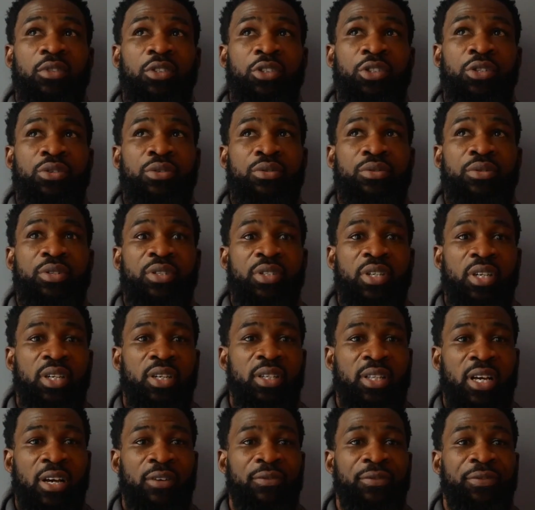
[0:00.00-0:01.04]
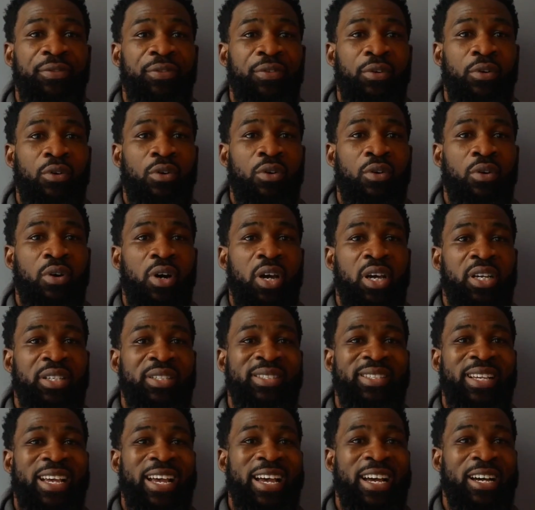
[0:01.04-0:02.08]
you sit down for
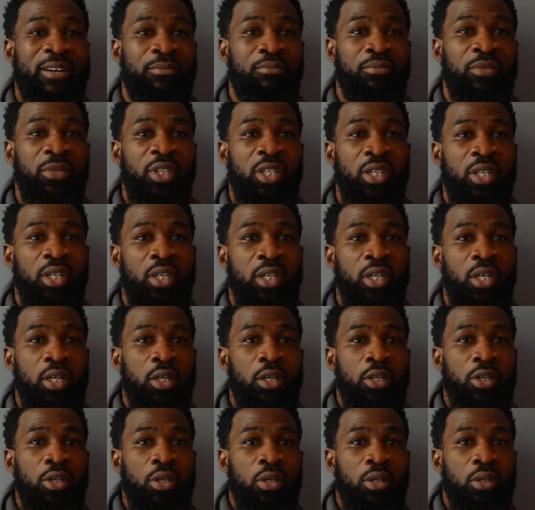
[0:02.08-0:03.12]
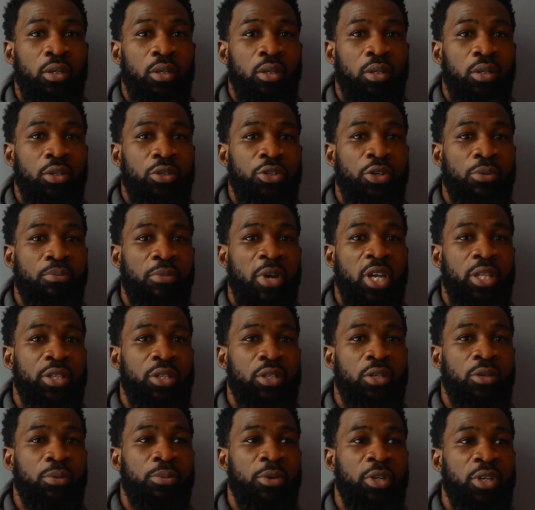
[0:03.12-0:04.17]
exam. You're
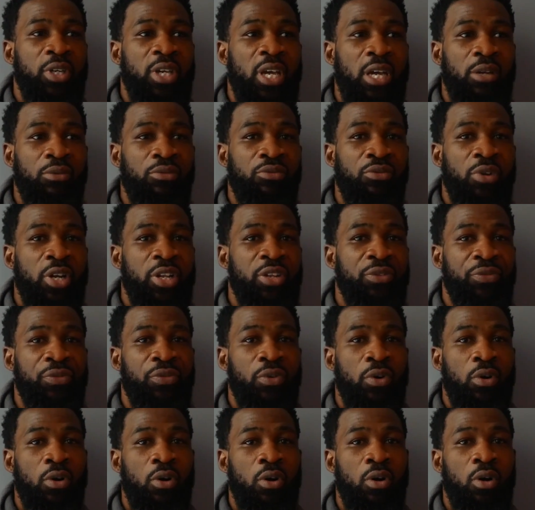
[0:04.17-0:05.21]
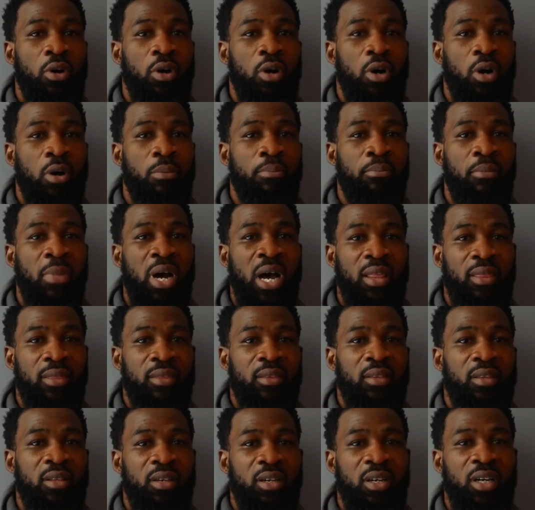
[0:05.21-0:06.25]
meant to be getting ready for a
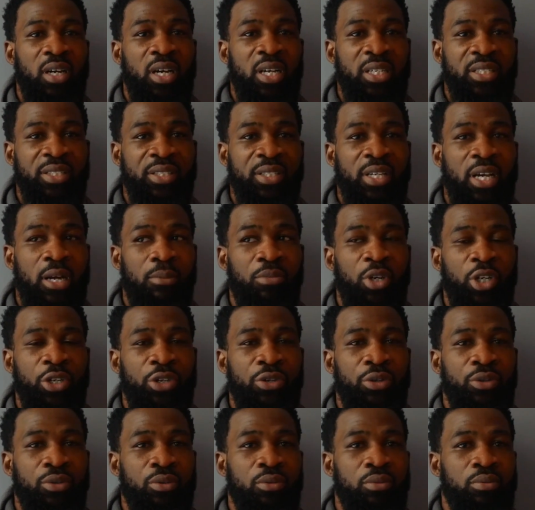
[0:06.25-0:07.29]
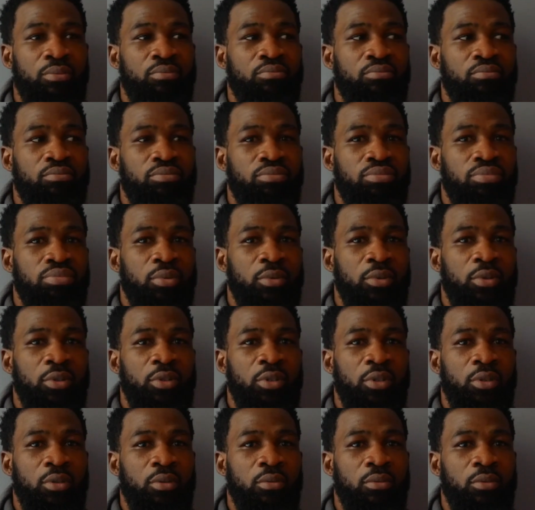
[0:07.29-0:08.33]
math exam, but you
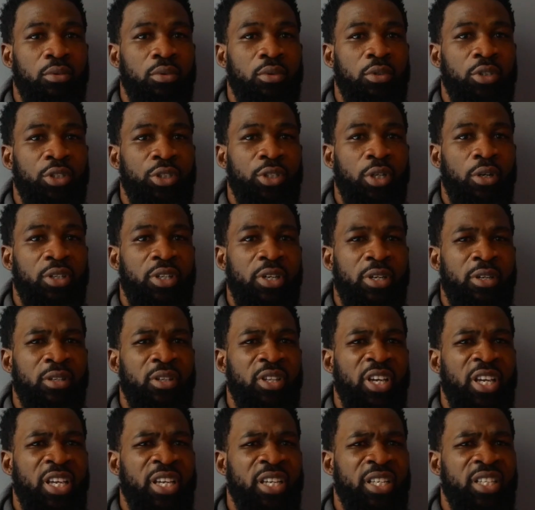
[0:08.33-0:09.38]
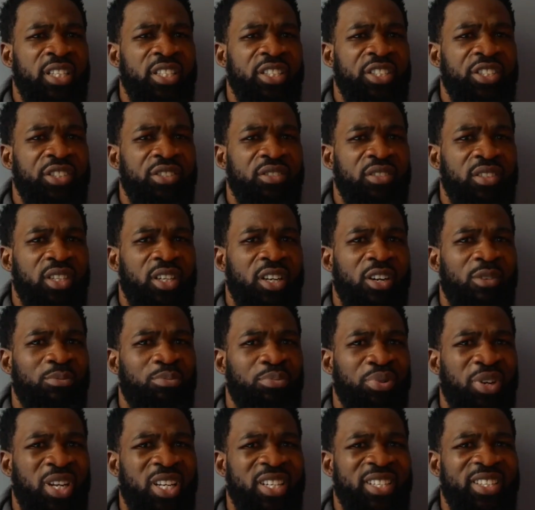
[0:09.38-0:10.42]
studying English. It's yes.
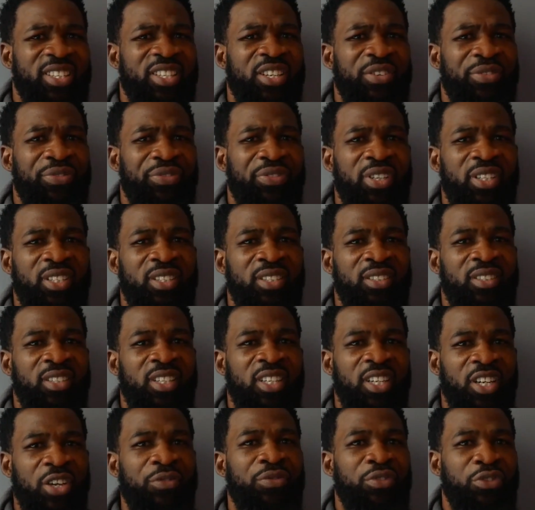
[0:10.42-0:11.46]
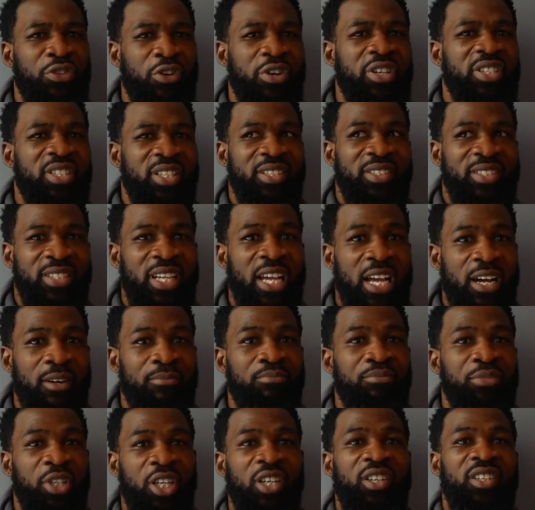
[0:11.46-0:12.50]
a complete different, even though it's an
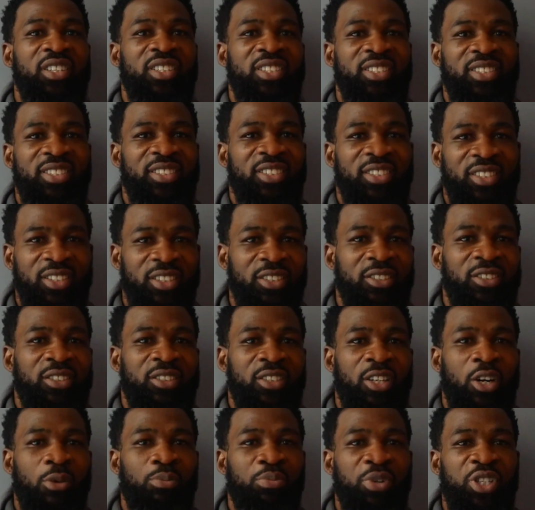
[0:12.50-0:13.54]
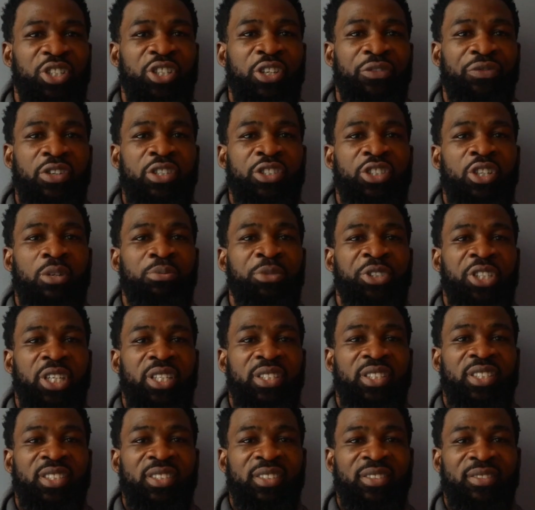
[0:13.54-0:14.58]
exam, but it's a complete different
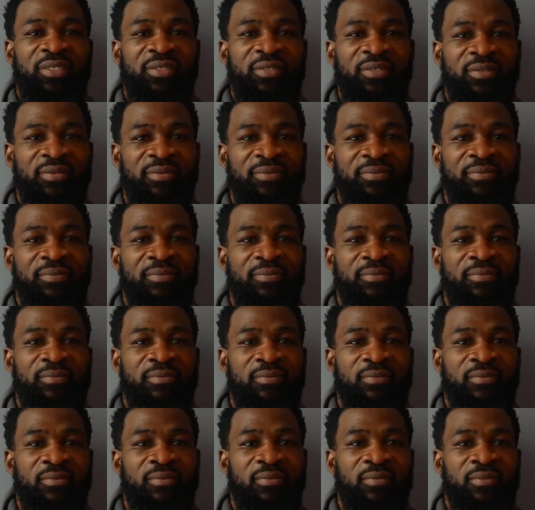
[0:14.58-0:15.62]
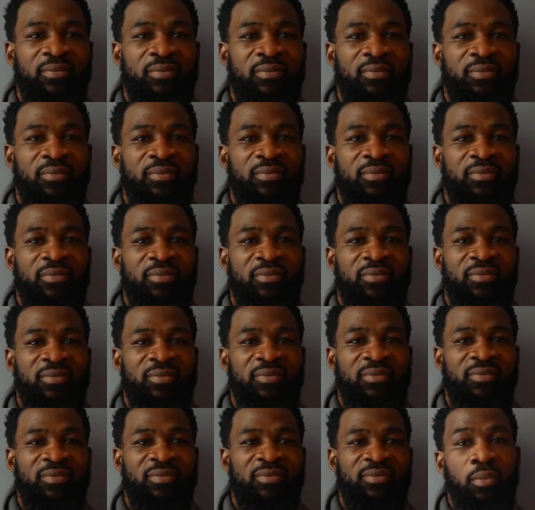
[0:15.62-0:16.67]
subject. Thank you, and nicely put as
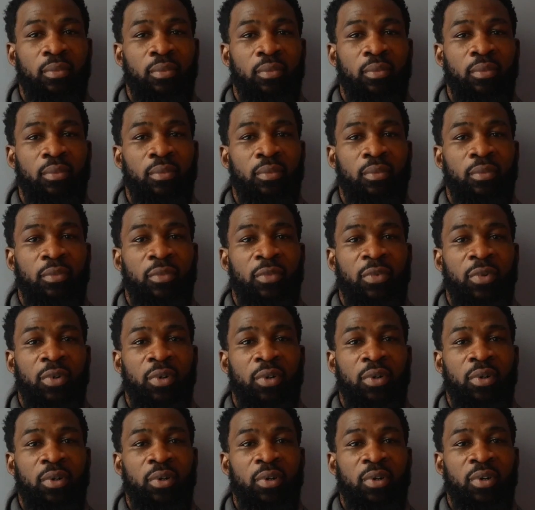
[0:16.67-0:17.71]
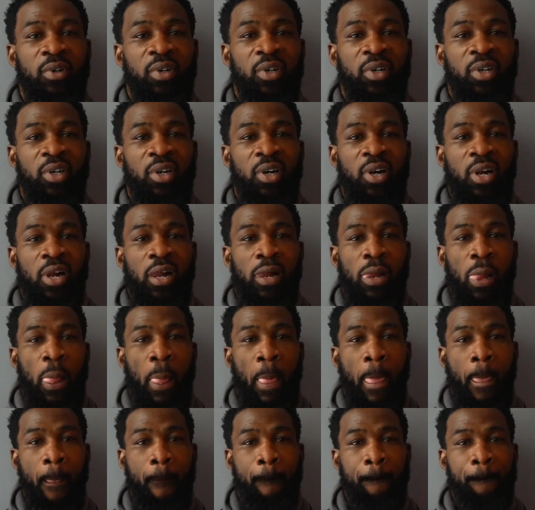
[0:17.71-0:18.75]
well. The other thing I like about you, Larry, is
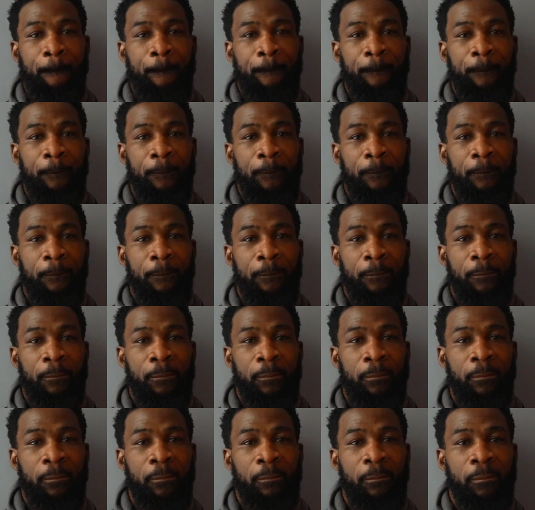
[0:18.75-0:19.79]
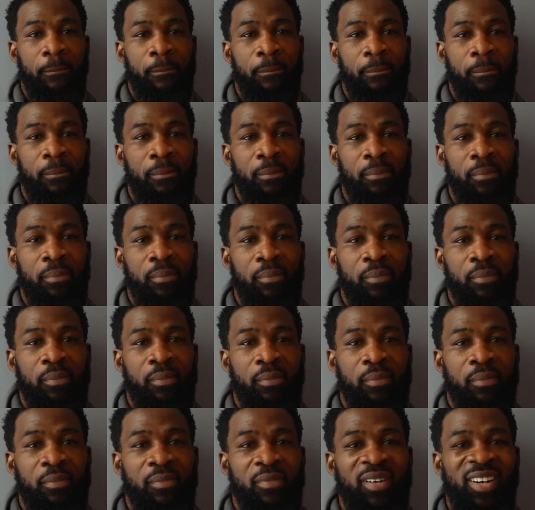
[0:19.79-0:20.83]
that you go back to
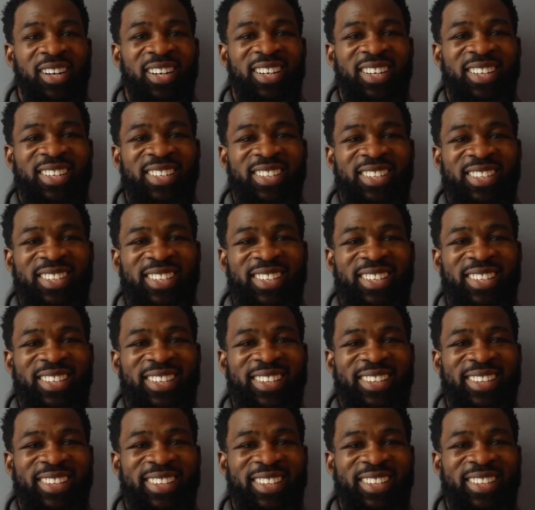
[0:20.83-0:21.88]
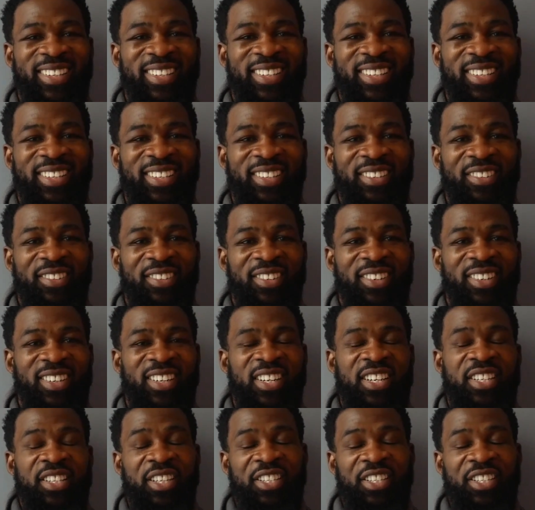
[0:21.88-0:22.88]
Nigeria to share your joy with